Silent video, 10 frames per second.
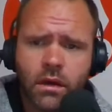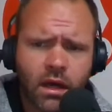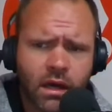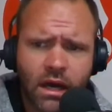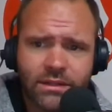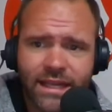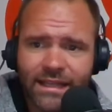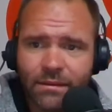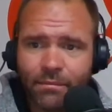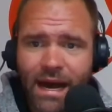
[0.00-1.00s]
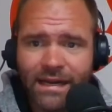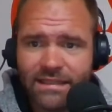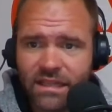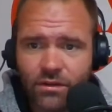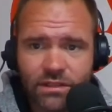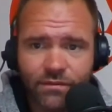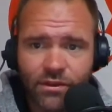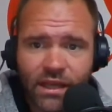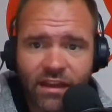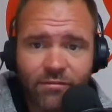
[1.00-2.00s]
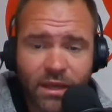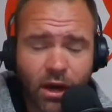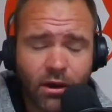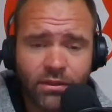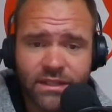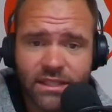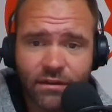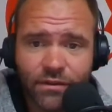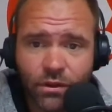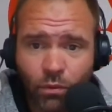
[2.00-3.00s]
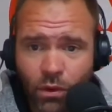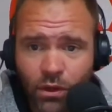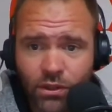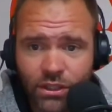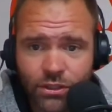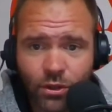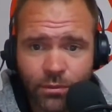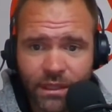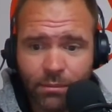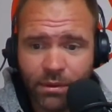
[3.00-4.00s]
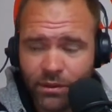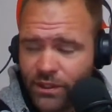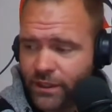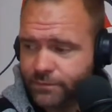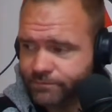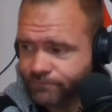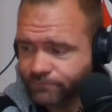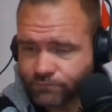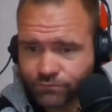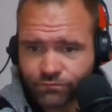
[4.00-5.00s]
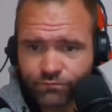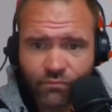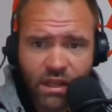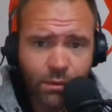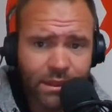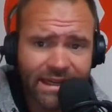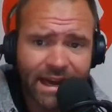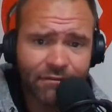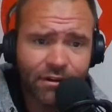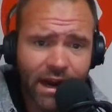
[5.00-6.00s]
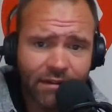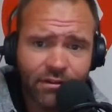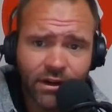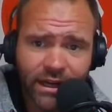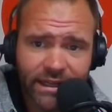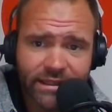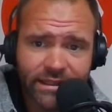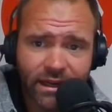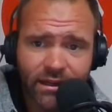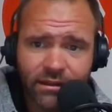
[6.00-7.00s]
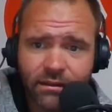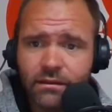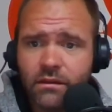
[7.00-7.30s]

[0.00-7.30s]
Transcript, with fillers: Uh, I'll take the modest house. If you gave me all the stuff in the world and told me to build it, it would never, ever get done.